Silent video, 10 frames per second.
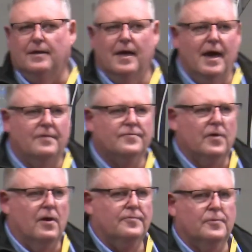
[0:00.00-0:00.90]
At
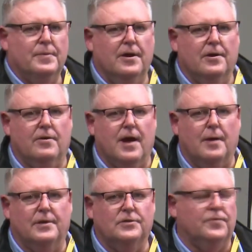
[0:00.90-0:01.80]
5 for a pair of grey
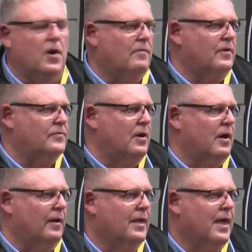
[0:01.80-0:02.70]
wings. 5 I've
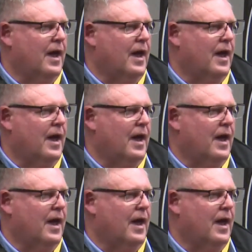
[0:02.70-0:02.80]
got.